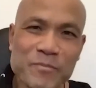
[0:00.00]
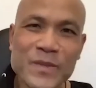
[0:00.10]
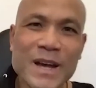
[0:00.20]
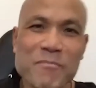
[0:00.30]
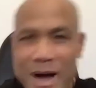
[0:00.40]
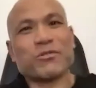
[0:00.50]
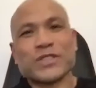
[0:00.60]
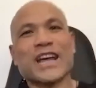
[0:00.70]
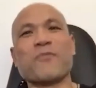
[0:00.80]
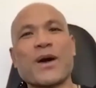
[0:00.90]

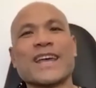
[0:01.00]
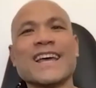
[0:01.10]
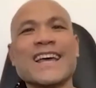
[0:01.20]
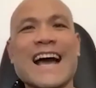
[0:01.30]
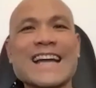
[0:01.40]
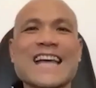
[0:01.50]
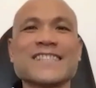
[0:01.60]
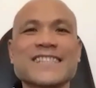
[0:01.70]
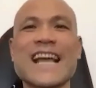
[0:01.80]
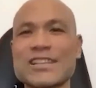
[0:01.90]
Takeaway. And
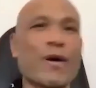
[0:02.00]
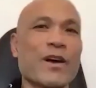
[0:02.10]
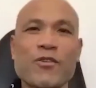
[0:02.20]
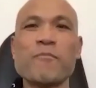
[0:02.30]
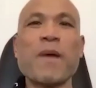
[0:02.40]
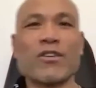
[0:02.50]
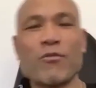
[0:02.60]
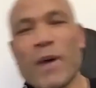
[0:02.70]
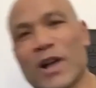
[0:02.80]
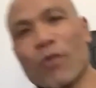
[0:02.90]
then that's why I call Michael
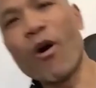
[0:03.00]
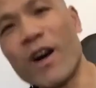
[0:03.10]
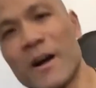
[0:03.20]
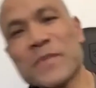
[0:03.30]
Wong.